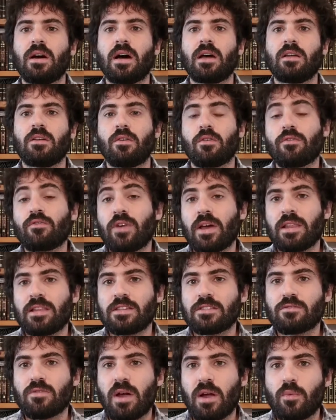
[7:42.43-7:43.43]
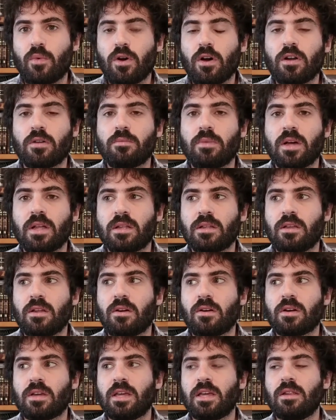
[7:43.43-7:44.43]
I know friendly is the right word, but, you
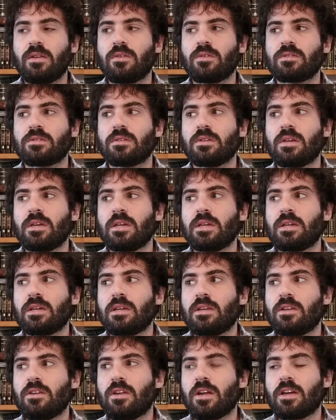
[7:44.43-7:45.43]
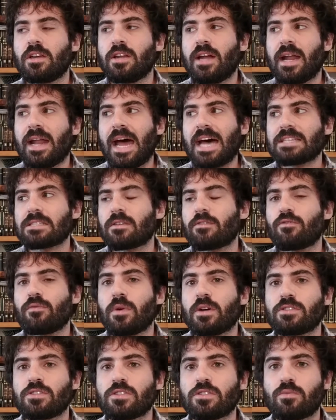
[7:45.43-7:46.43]
know, Kilo, you know, you're not asking for much.